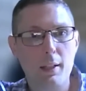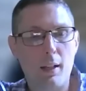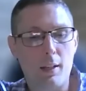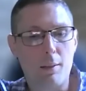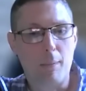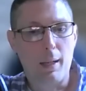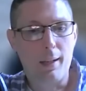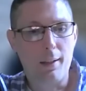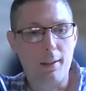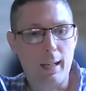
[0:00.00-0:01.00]

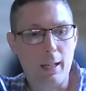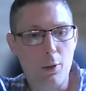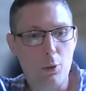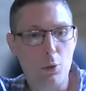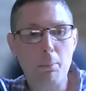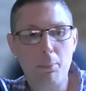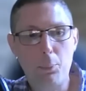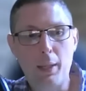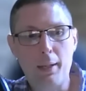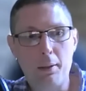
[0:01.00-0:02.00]
I hope
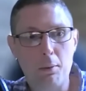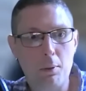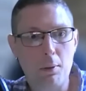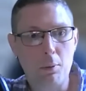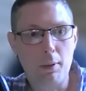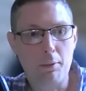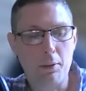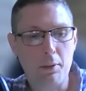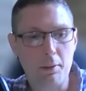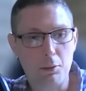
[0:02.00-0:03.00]
that
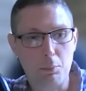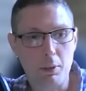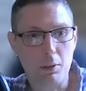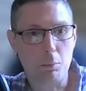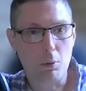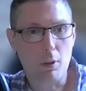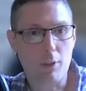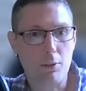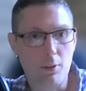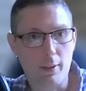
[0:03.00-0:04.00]
everything that's being
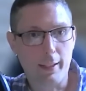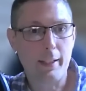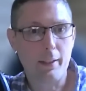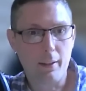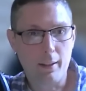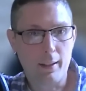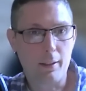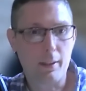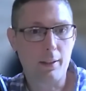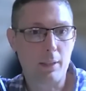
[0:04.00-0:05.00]
brought to light, that
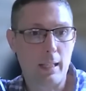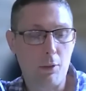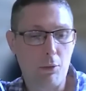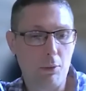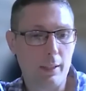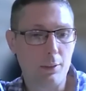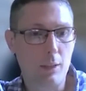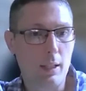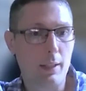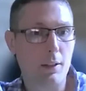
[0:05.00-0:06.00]
it actually gets
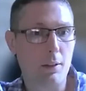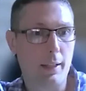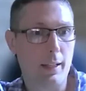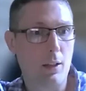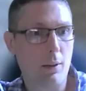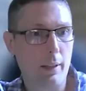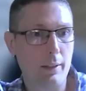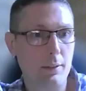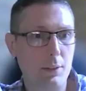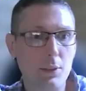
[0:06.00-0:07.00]
ironed out
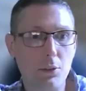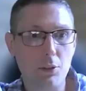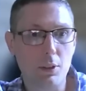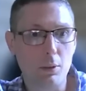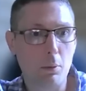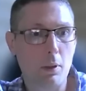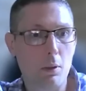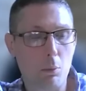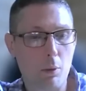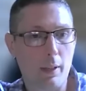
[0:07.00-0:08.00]
in DC
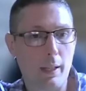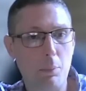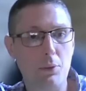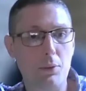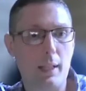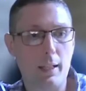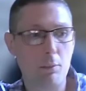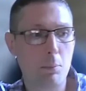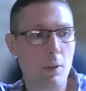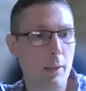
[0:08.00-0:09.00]
where we're able to
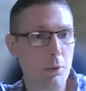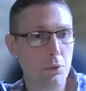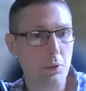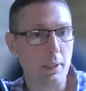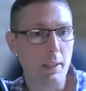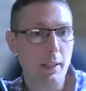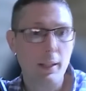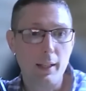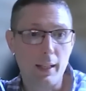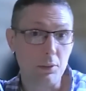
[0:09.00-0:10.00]
have privacy.
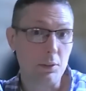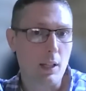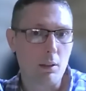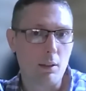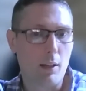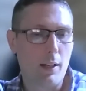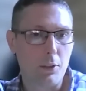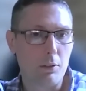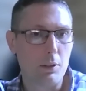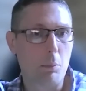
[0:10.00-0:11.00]
It's
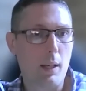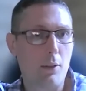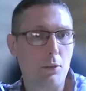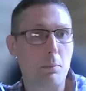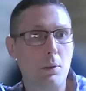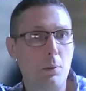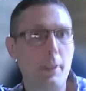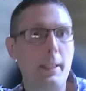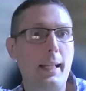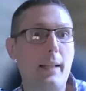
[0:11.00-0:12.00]
technologically possible.
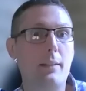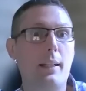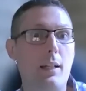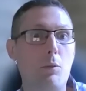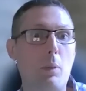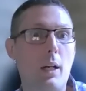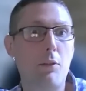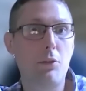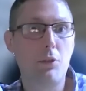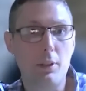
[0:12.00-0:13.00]
We can have
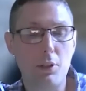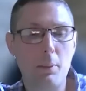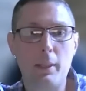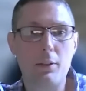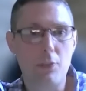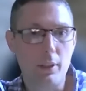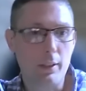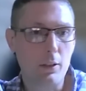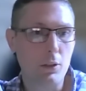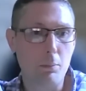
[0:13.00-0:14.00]
privacy. CBDC
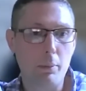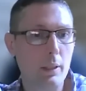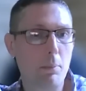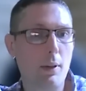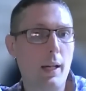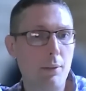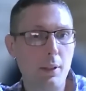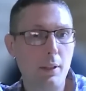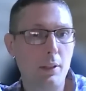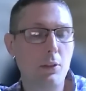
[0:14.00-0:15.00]
could be
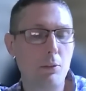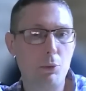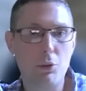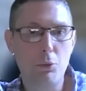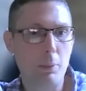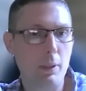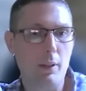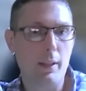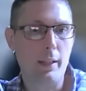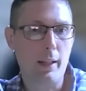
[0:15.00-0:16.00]
private. It could just be
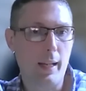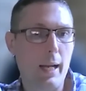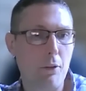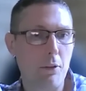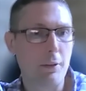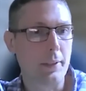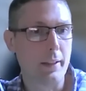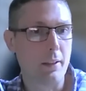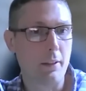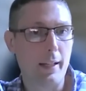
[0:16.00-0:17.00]
like cash on the
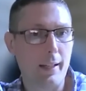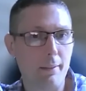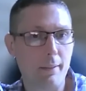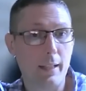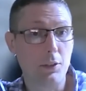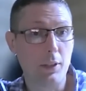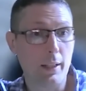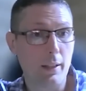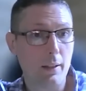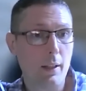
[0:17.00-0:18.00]
internet, and that's
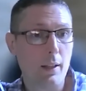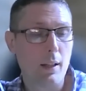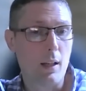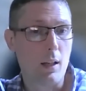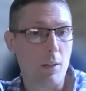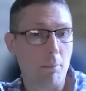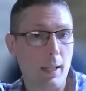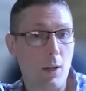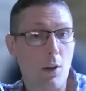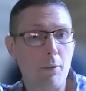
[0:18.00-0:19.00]
it.
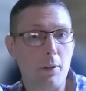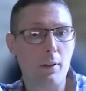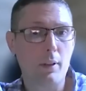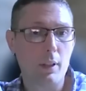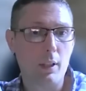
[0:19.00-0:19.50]
However,